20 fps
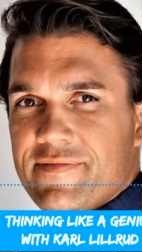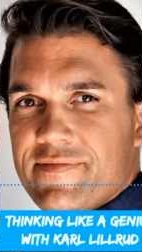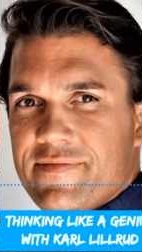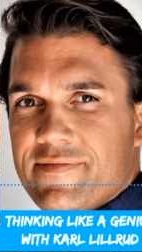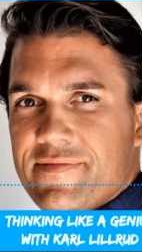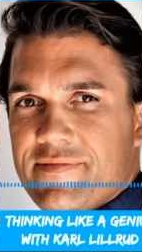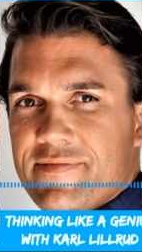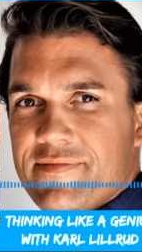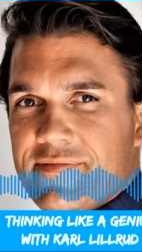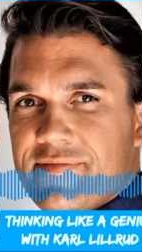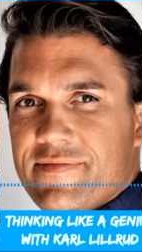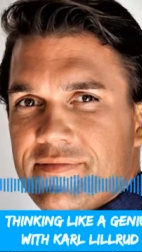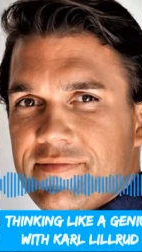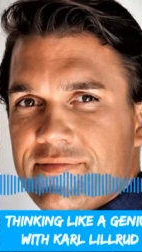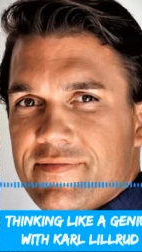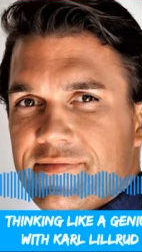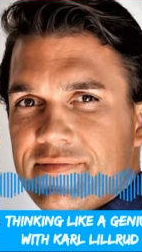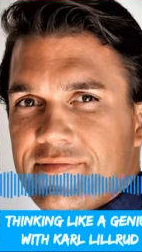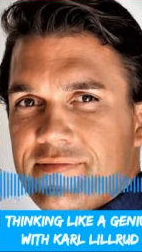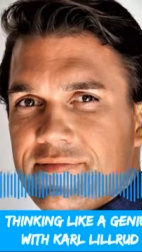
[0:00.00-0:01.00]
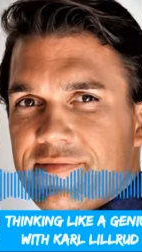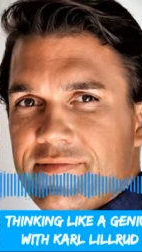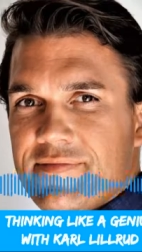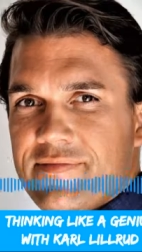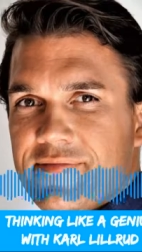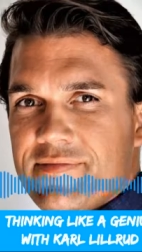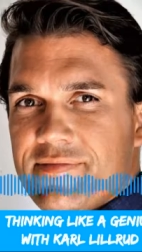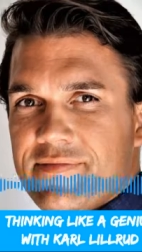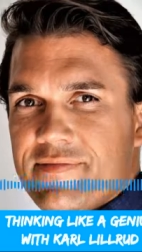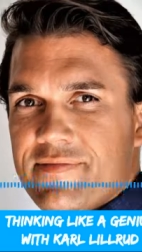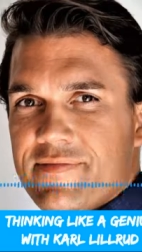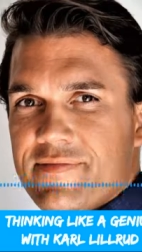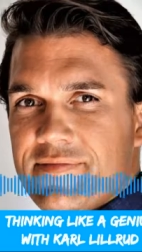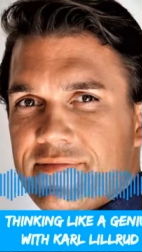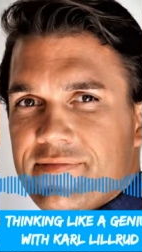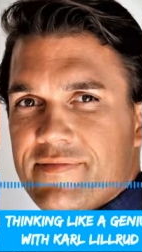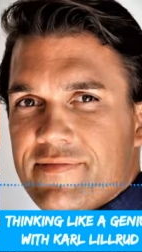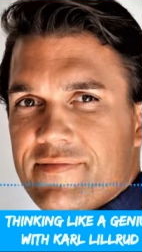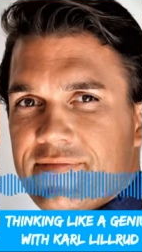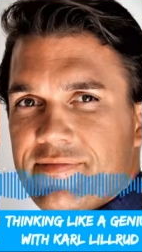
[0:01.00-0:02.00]
help people realize
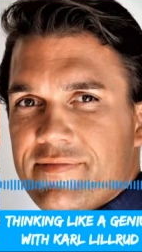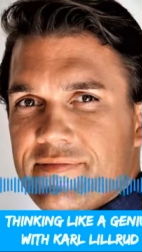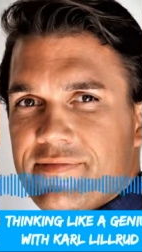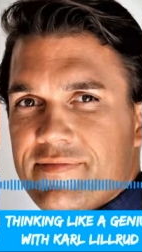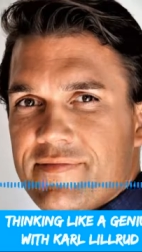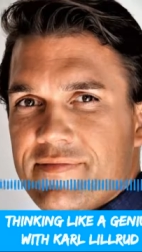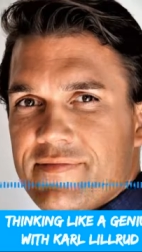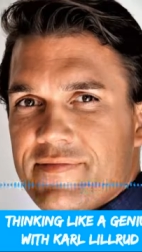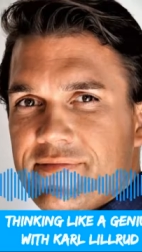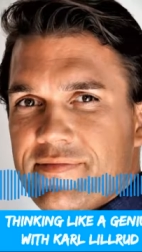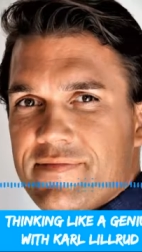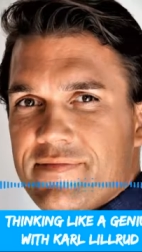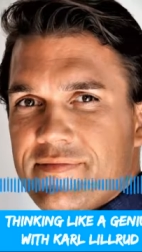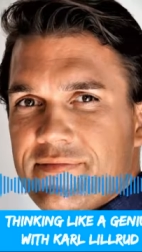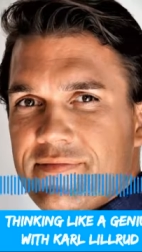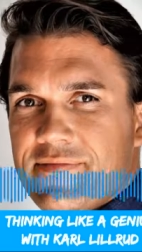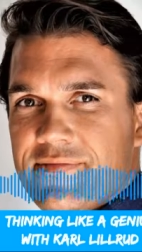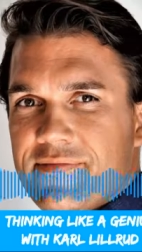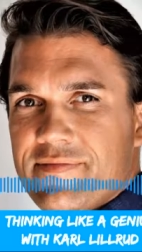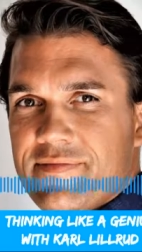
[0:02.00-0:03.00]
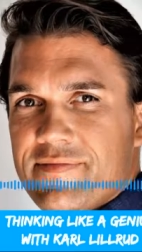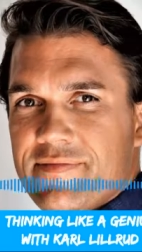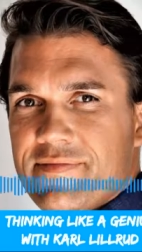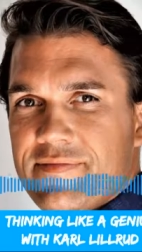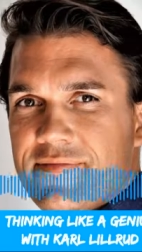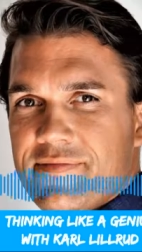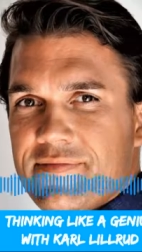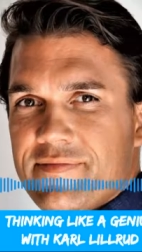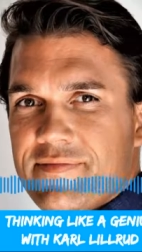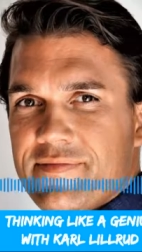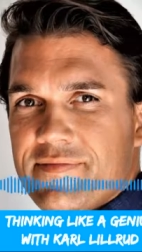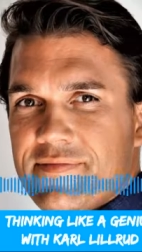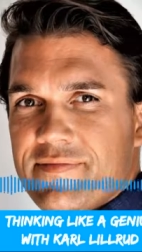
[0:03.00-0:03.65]
that this is a better way of learning,